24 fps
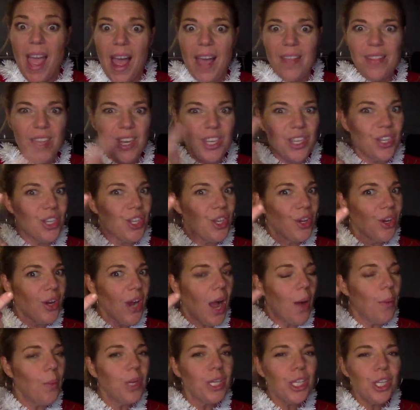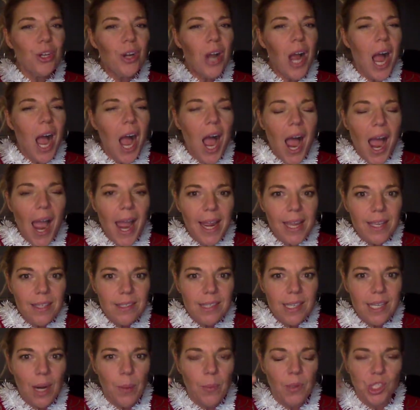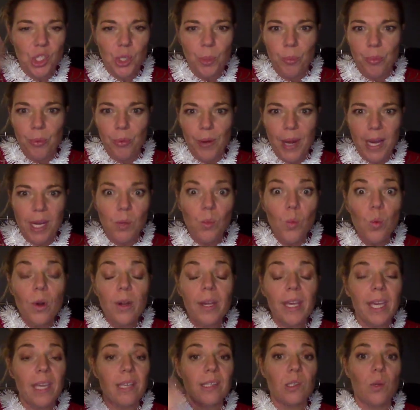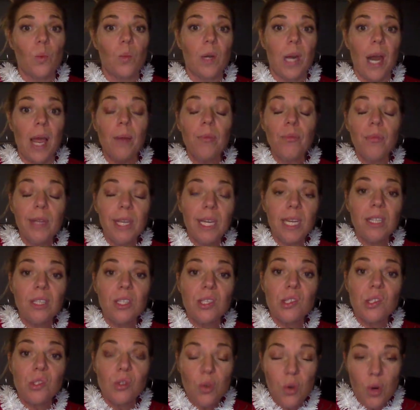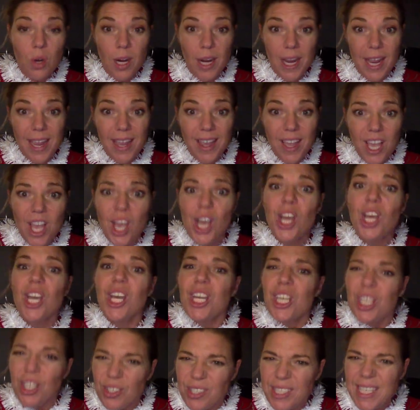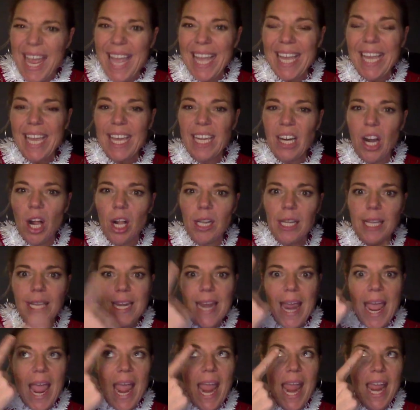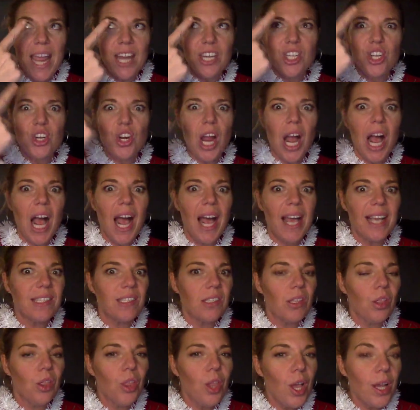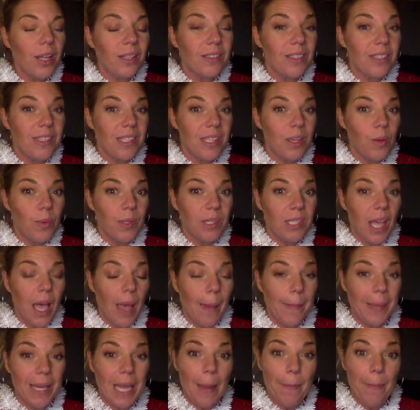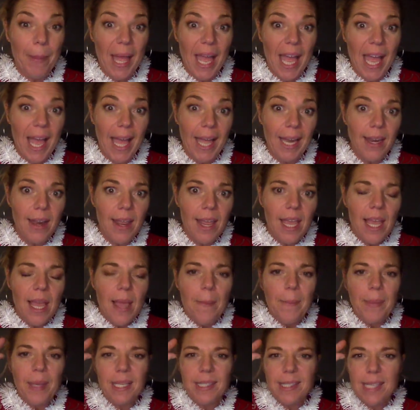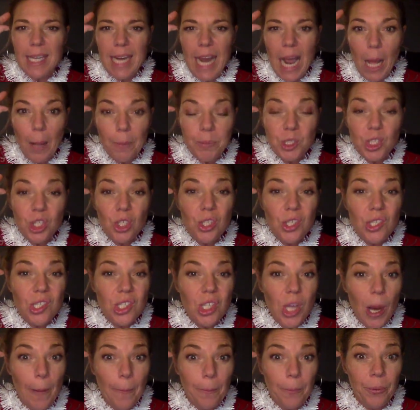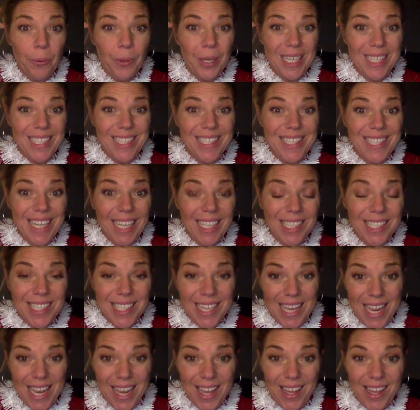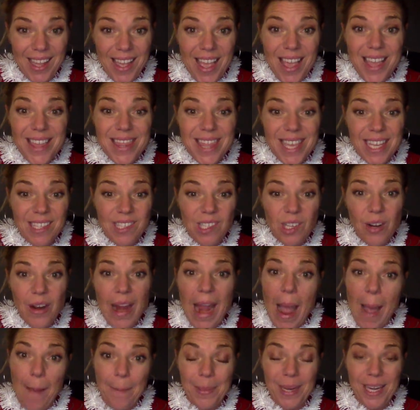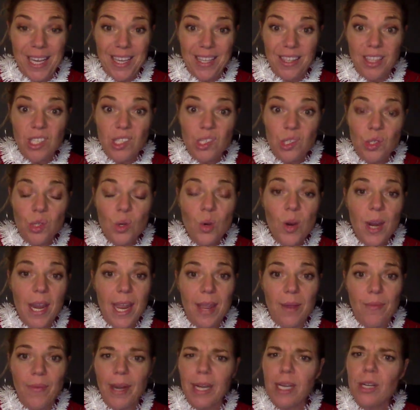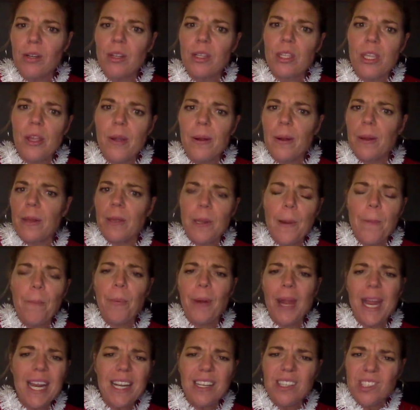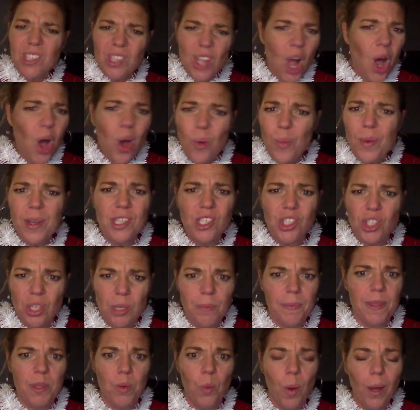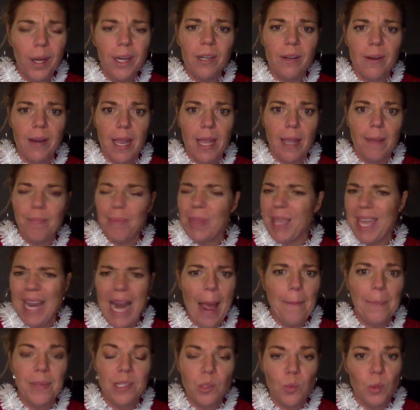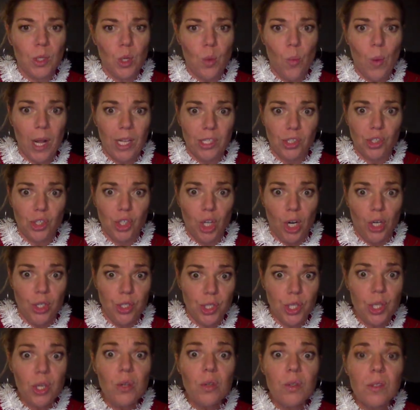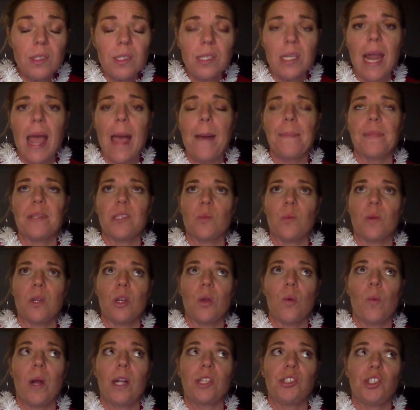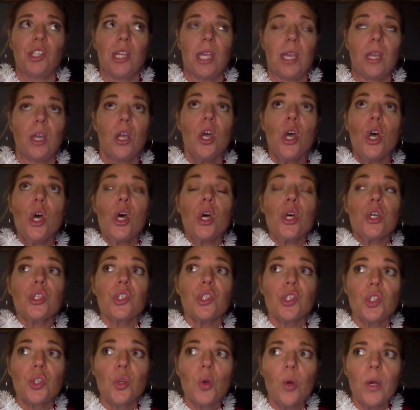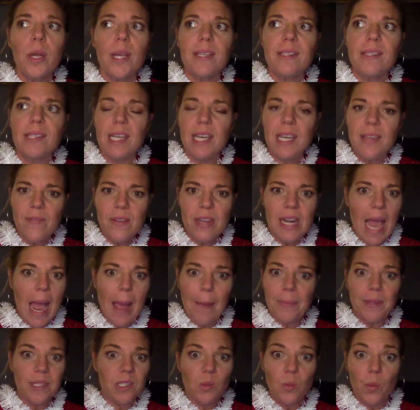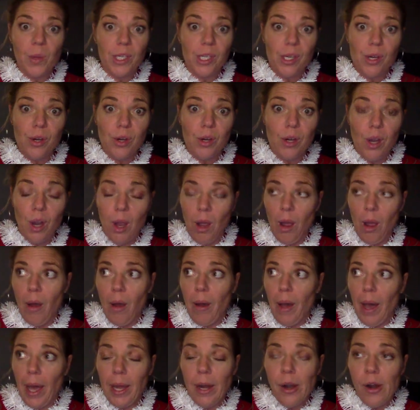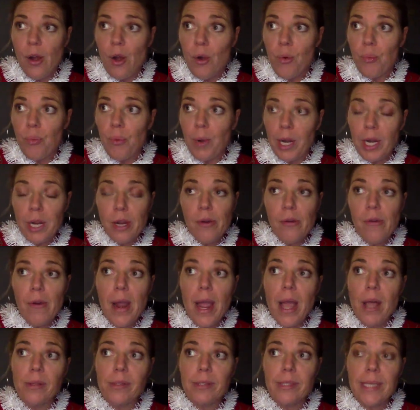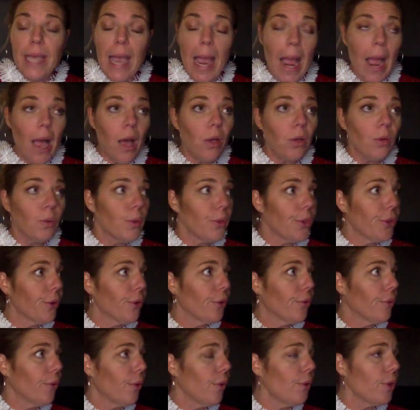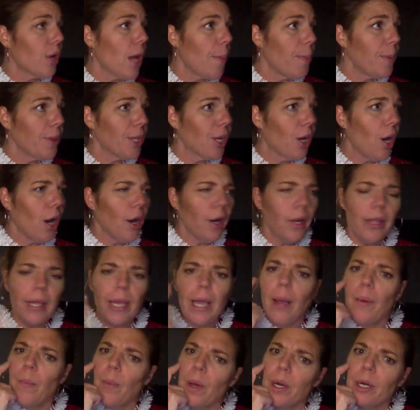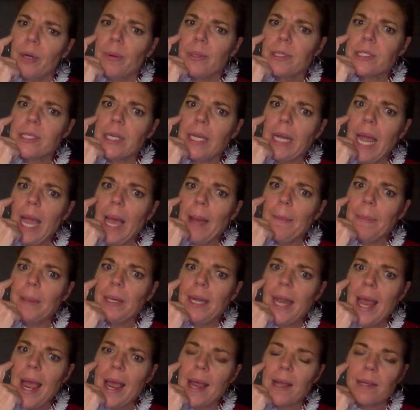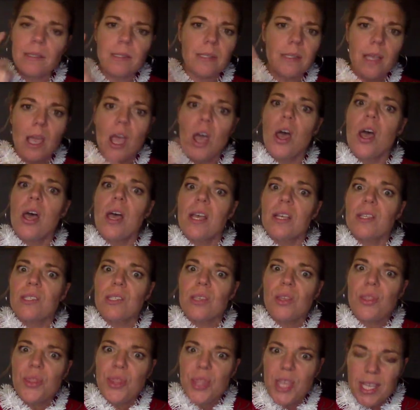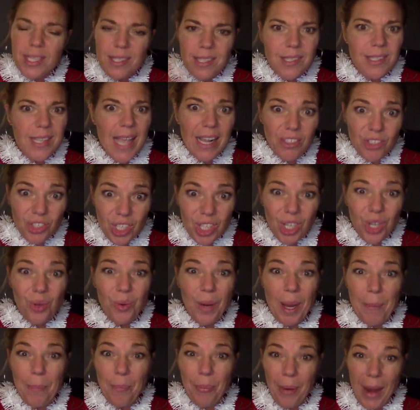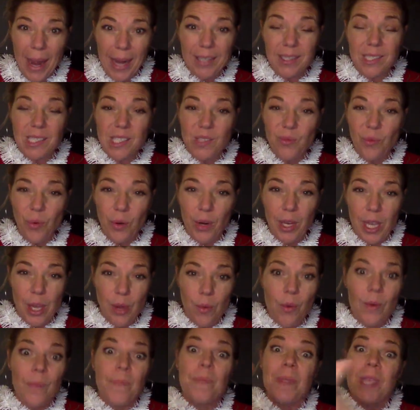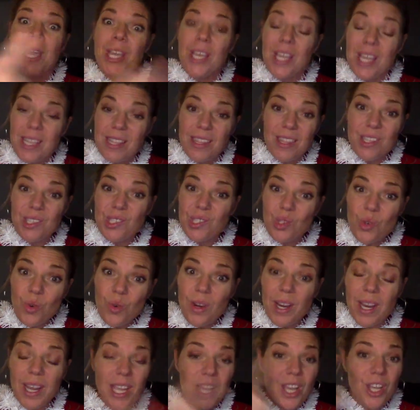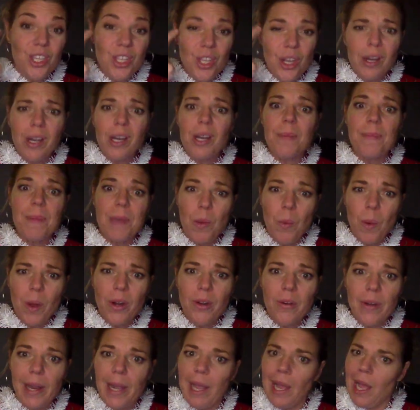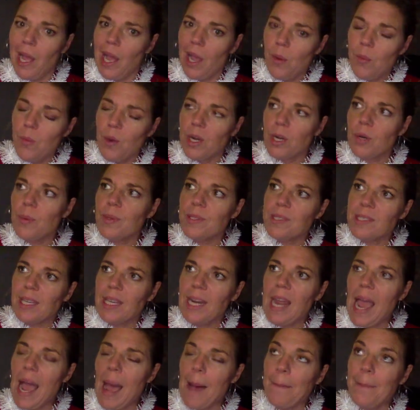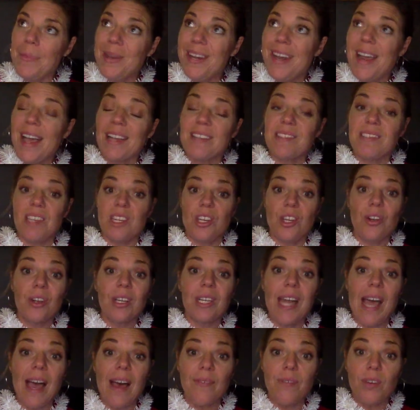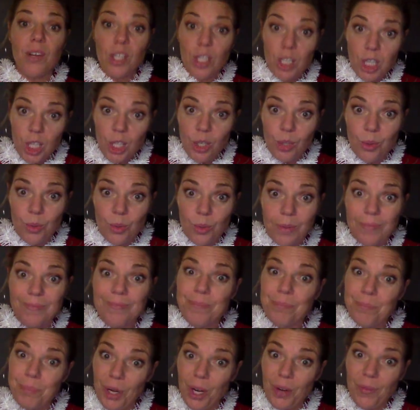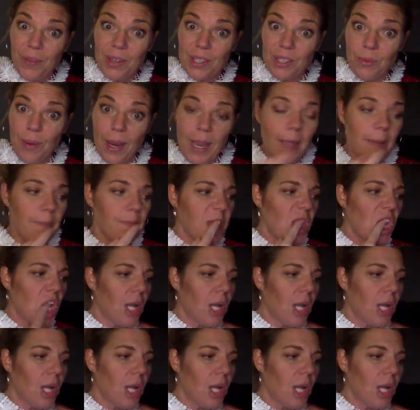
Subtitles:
And then I want your eyes and I want your brain working. So when I'm reading the story, you're taking it all in and your eyes look to see what's coming up ahead because that helps you to start predicting things that are happening in the story, right? Your brains always should be wondering. It happens when you watch cartoons. It happens when you're watching stories. It even happens when you're, I don't know, running around town with your grown-up in the car, like, I wonder what's going to happen next. So this is actually great practice for you. In the story, you're going to be wondering, I wonder what's going to happen next, and you're going to have a clue. Perfect, right?